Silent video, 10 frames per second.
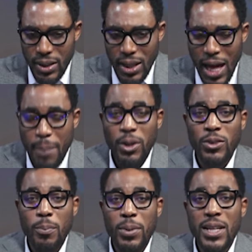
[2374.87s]
I'm not
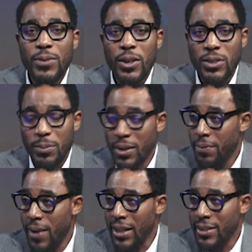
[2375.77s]
oblivious of the
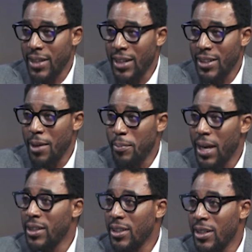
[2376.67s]
fact that there are
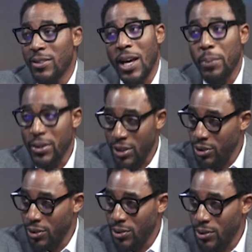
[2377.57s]
many
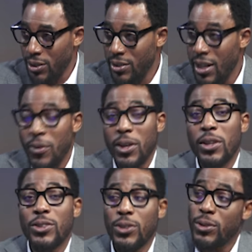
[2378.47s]
interpretations today. There are
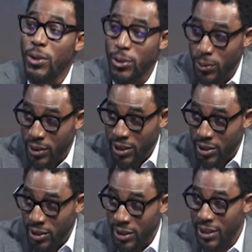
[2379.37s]
religious
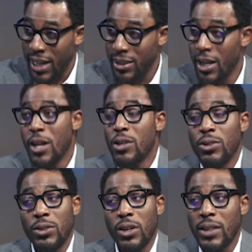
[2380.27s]
connotations that
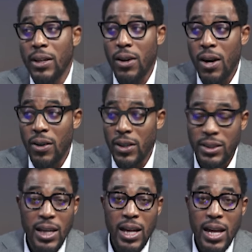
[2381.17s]
do not encourage
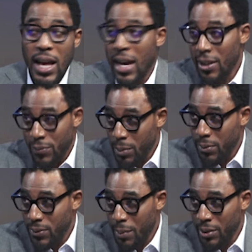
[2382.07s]
any form
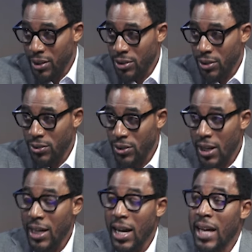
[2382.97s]
of termination. Sri
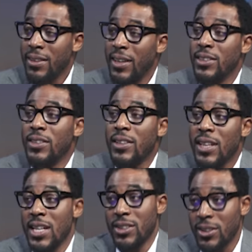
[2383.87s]
Lanka had
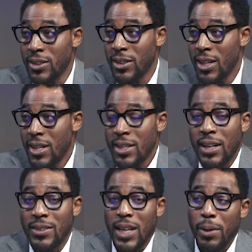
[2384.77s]
legislation
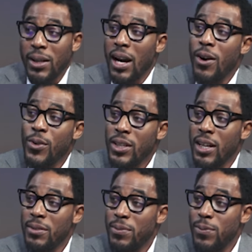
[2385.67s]
that is about
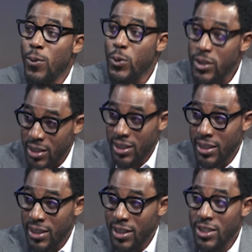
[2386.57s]
140
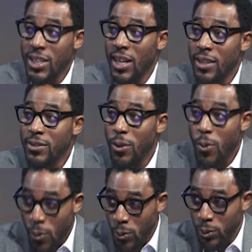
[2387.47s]
years
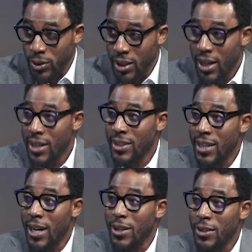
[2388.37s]
old
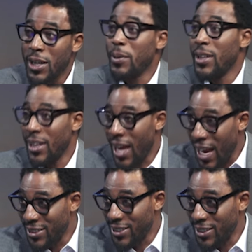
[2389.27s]
that
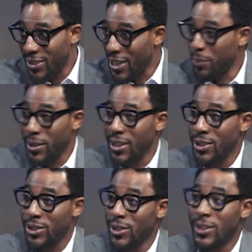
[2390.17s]
criminalizes
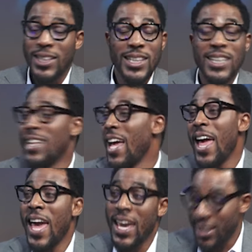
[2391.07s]
termination in
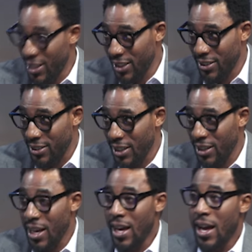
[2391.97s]
any instance.
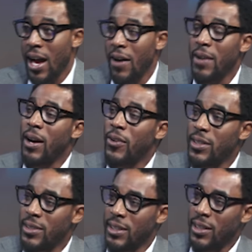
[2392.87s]
However,
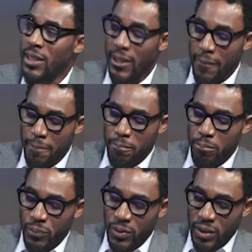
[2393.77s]
recently,
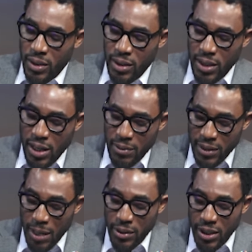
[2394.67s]
the
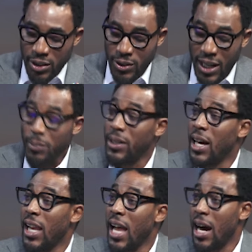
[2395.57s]
termination has been
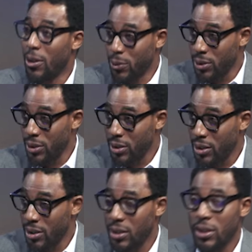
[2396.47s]
allowed,
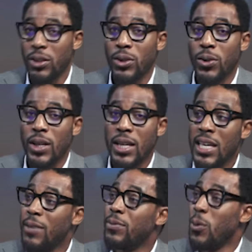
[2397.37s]
you know,
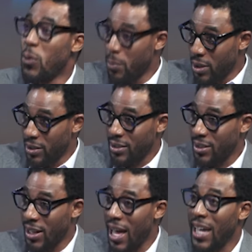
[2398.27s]
if the woman's
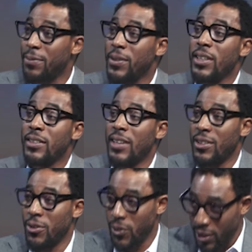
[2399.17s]
life is
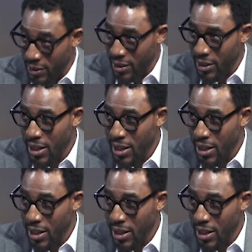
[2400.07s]
at risk.